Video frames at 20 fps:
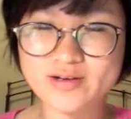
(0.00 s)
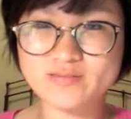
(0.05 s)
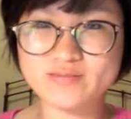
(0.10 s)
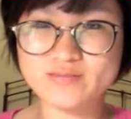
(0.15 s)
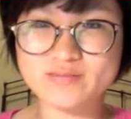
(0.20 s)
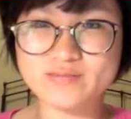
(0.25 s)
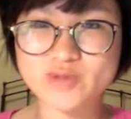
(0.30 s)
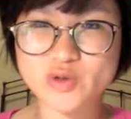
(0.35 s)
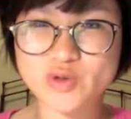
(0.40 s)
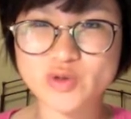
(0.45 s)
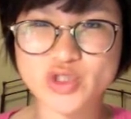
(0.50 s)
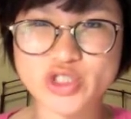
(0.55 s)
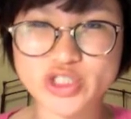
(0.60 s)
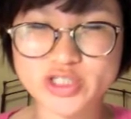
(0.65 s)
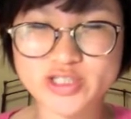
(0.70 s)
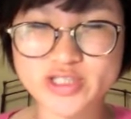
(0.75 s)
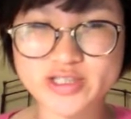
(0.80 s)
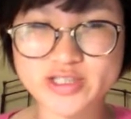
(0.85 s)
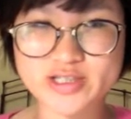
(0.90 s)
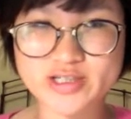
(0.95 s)
You
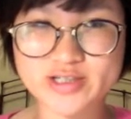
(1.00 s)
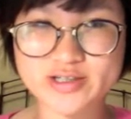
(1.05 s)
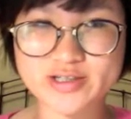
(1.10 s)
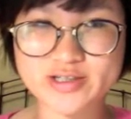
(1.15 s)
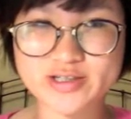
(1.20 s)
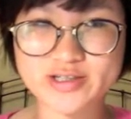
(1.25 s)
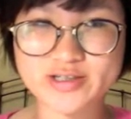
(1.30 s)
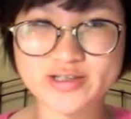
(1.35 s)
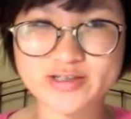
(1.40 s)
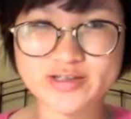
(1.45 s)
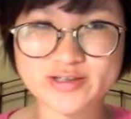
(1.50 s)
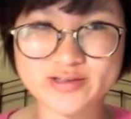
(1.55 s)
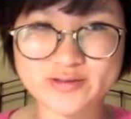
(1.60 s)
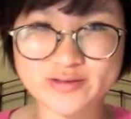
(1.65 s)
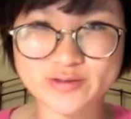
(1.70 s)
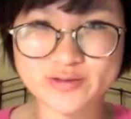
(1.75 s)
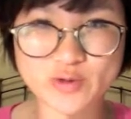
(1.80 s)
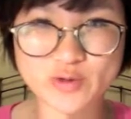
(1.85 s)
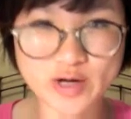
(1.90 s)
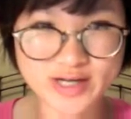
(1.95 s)
just
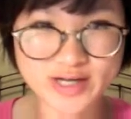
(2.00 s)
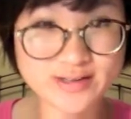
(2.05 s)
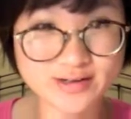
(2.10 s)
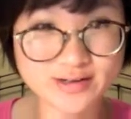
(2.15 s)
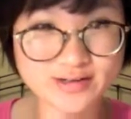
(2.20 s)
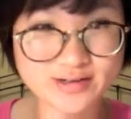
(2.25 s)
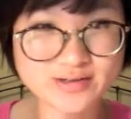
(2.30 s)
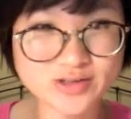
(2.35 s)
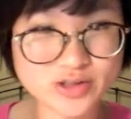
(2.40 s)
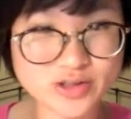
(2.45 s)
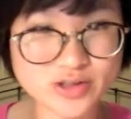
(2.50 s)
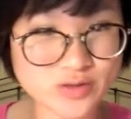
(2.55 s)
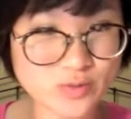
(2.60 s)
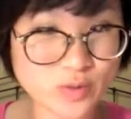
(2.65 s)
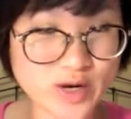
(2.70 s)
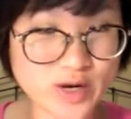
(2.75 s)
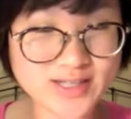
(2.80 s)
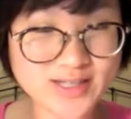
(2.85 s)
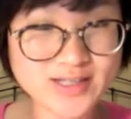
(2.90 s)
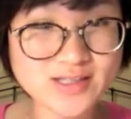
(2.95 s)
write down. Just
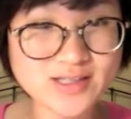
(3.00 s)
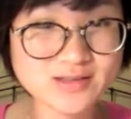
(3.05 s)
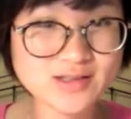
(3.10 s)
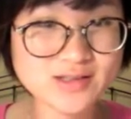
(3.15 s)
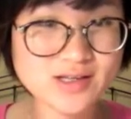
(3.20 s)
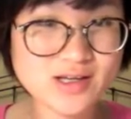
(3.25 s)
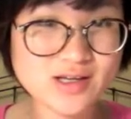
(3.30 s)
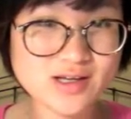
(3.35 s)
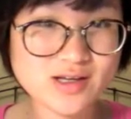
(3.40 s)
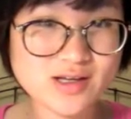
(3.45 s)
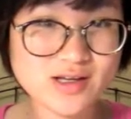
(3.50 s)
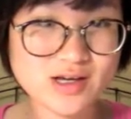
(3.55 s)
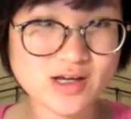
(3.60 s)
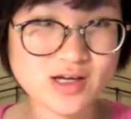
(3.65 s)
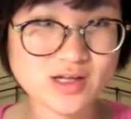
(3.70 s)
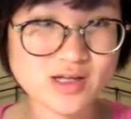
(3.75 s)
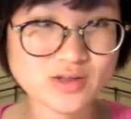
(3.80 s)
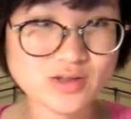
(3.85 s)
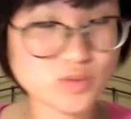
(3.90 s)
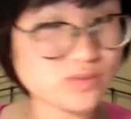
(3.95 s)
writing.
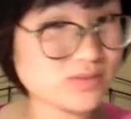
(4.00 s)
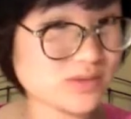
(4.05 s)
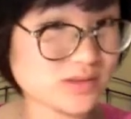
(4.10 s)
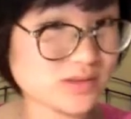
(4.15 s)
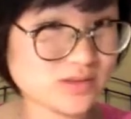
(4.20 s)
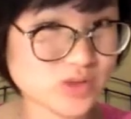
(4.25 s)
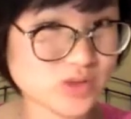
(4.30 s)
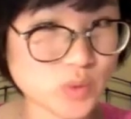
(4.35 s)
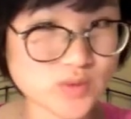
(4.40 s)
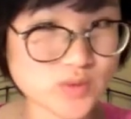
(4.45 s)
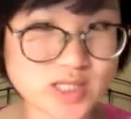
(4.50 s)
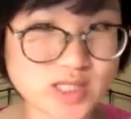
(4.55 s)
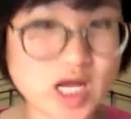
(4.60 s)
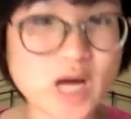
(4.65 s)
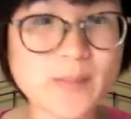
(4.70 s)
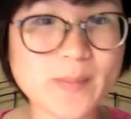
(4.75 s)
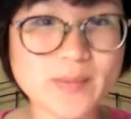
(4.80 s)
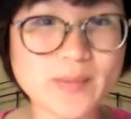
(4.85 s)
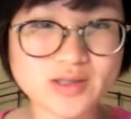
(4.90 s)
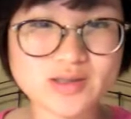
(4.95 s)
Don't
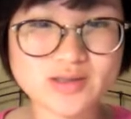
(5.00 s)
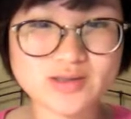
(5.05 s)
stop.